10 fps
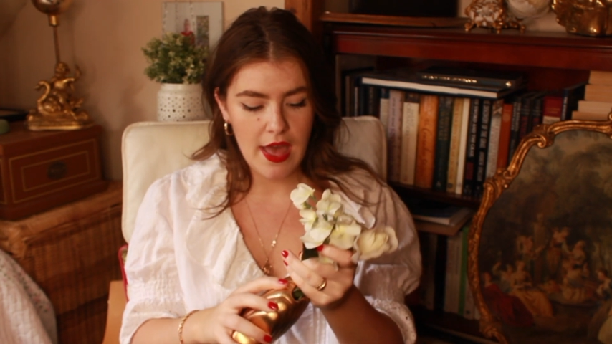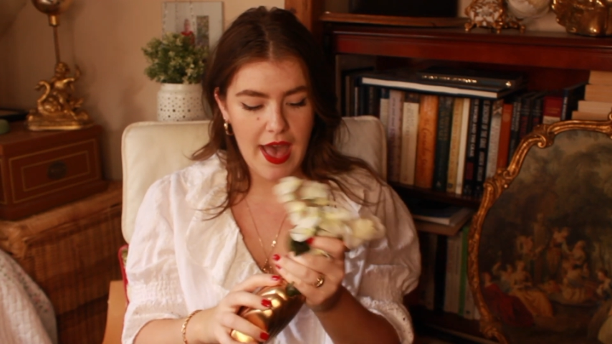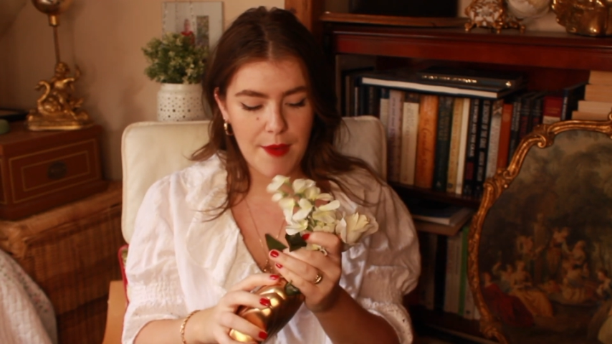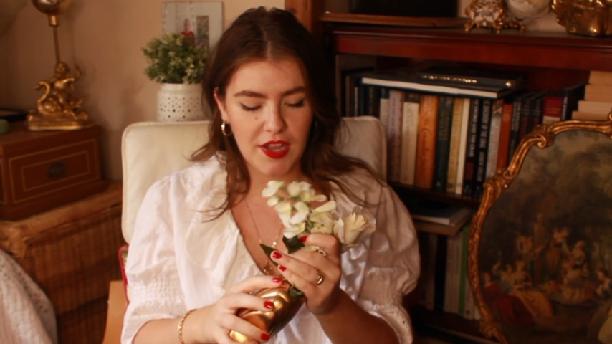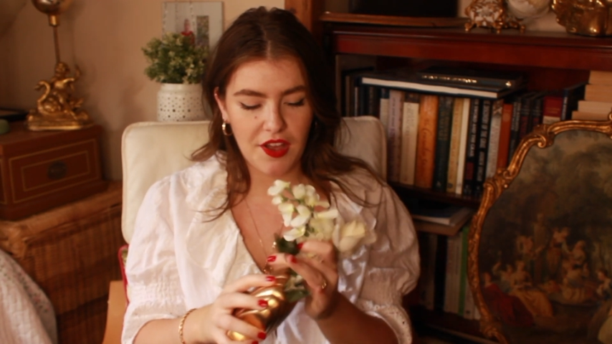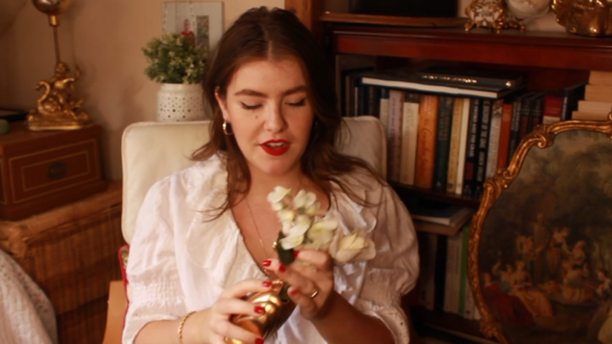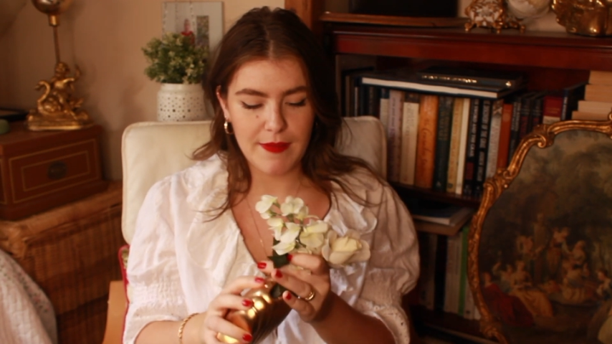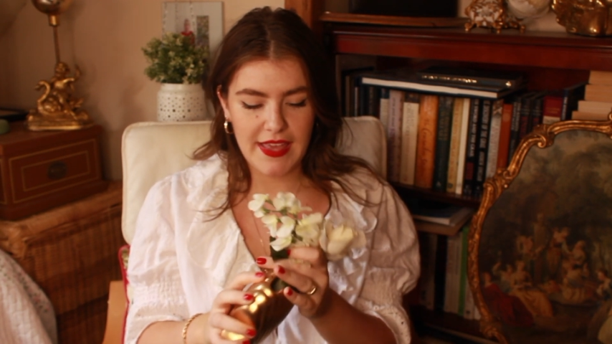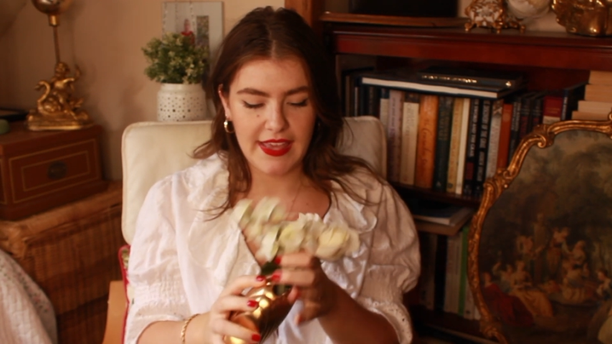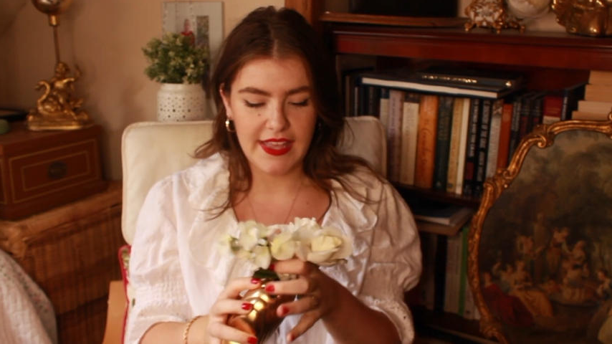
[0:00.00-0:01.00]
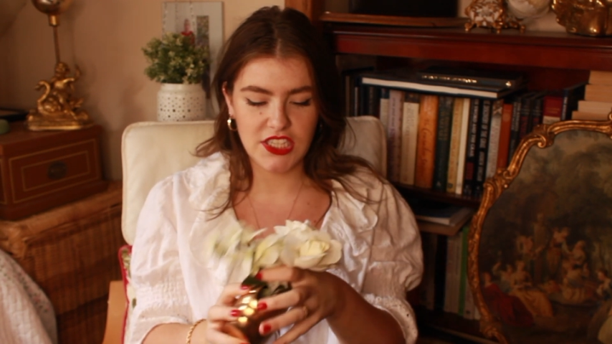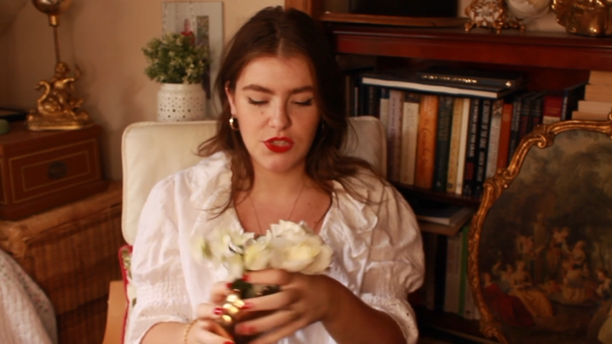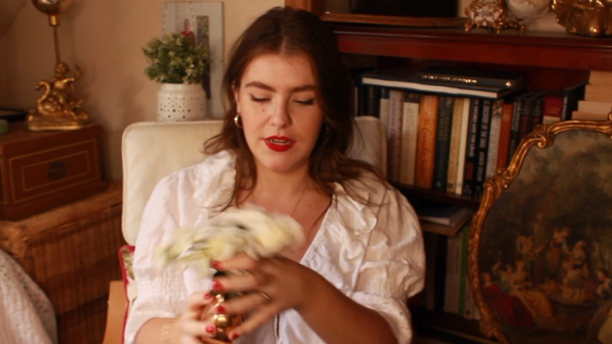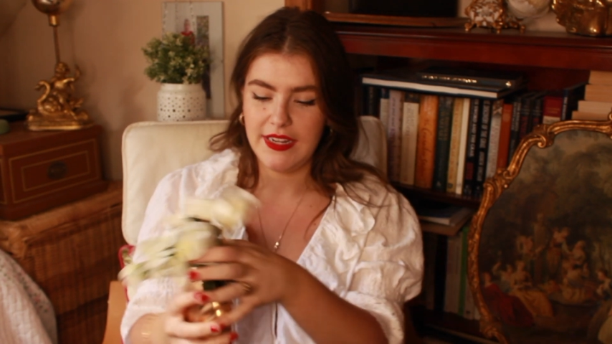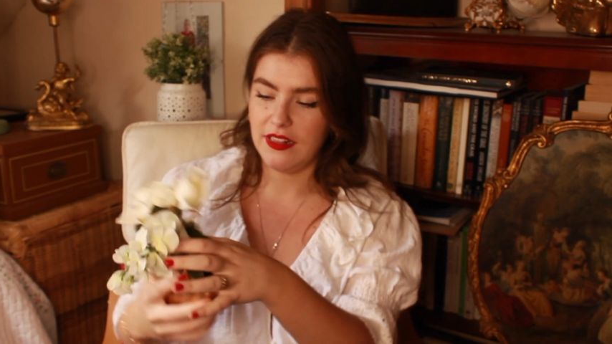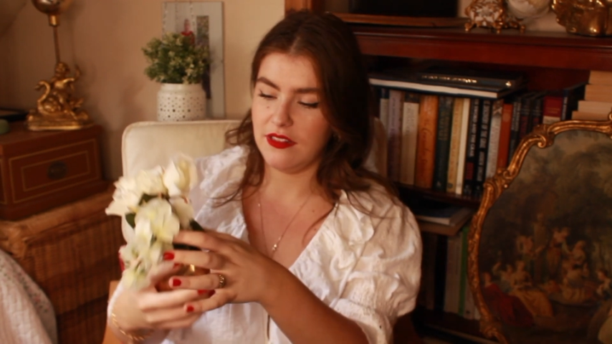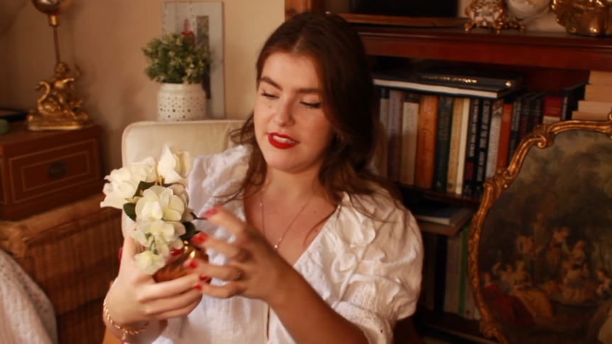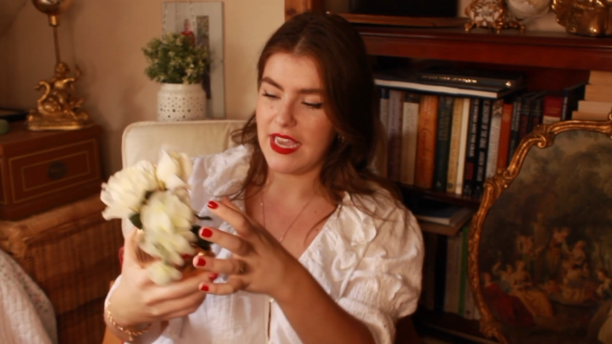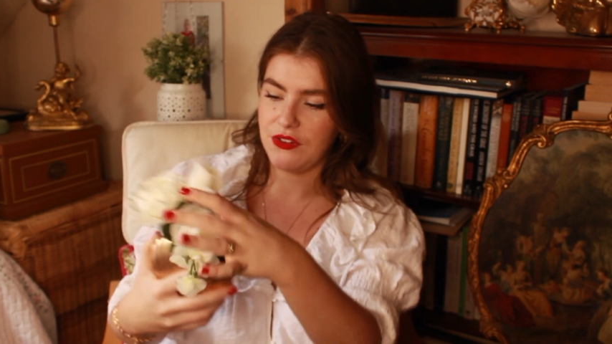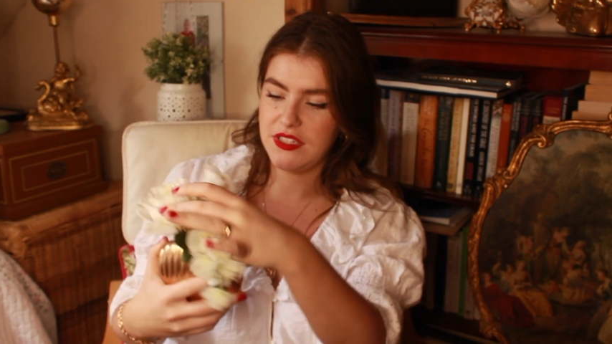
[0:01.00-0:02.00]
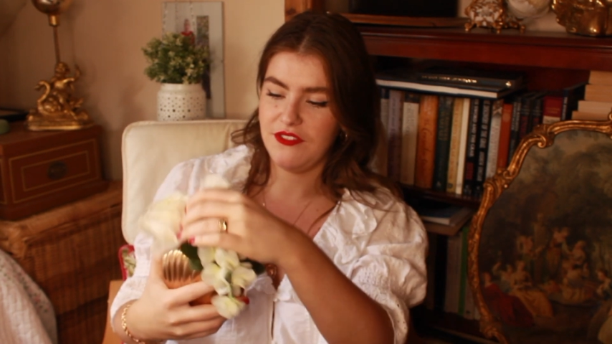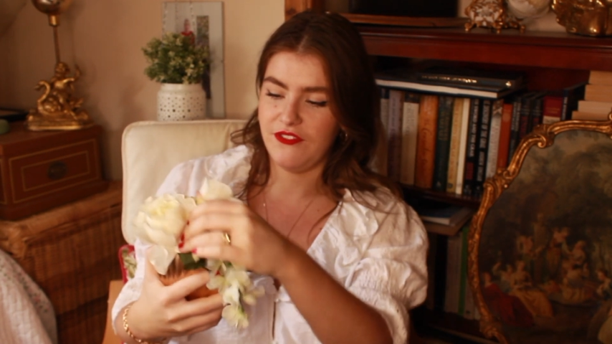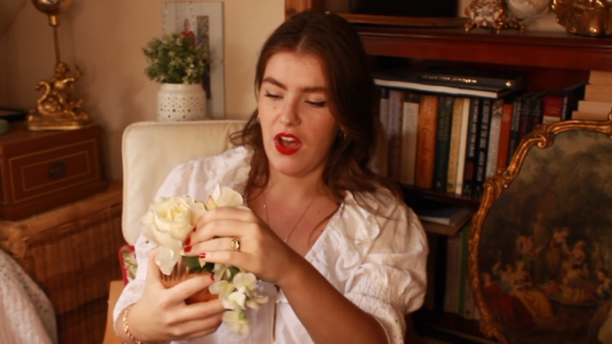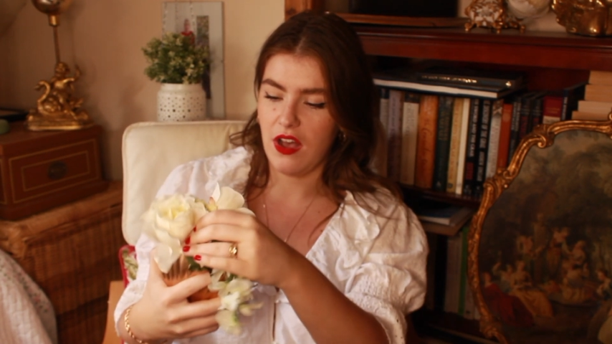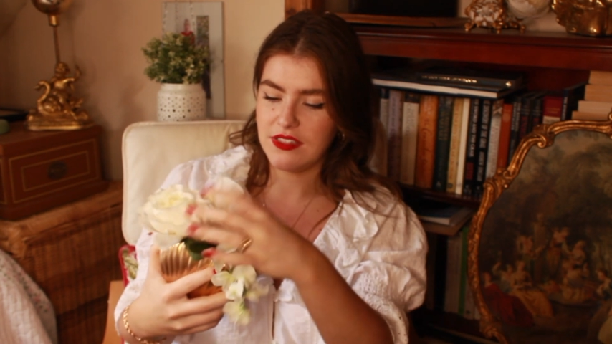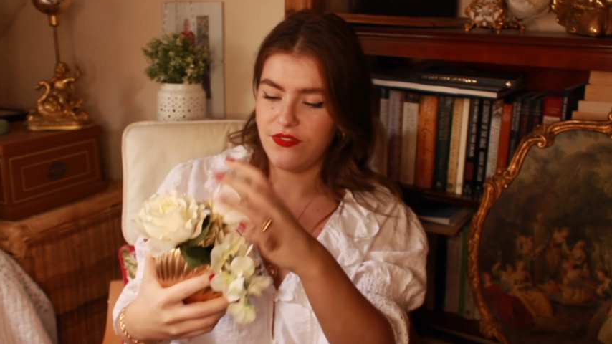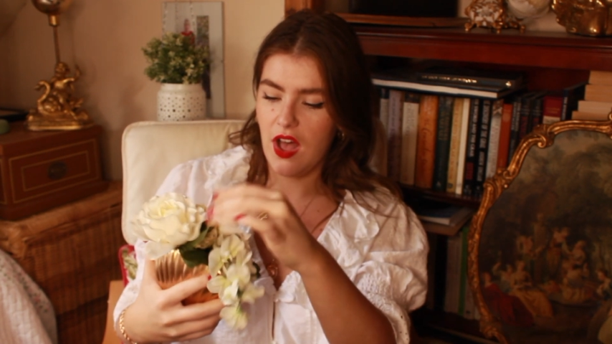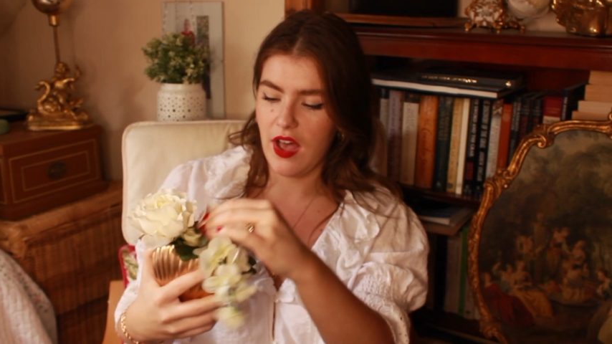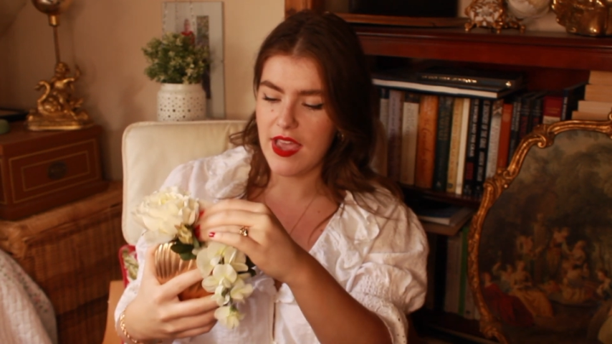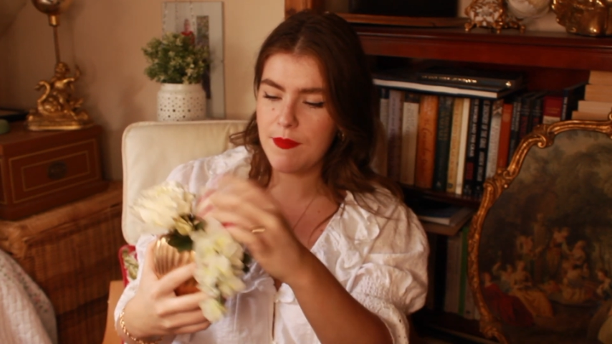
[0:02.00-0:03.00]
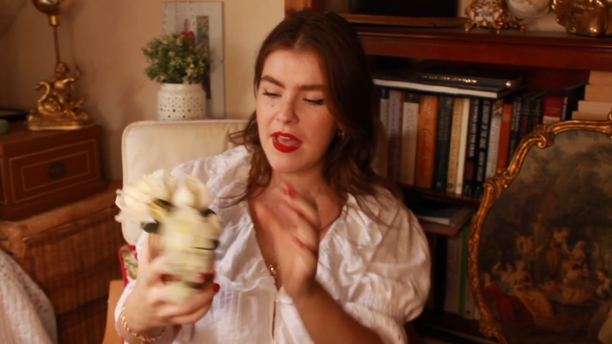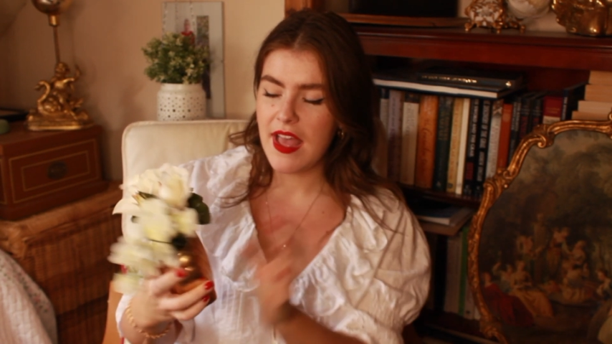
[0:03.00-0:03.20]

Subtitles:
and kind of make it into a little decorative vase vibe,